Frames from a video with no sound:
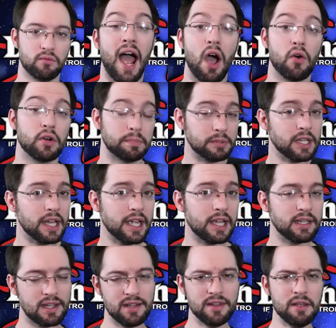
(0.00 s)
how to
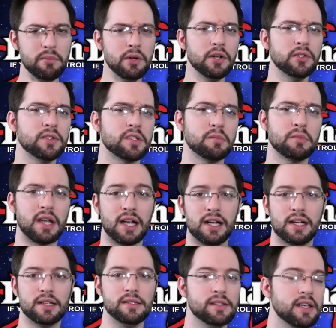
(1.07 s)
play, and then we're gonna do some
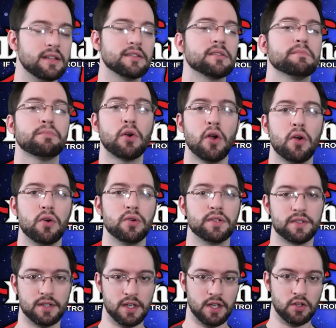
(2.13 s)
cons and some
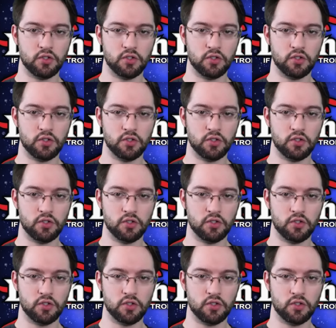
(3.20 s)
pros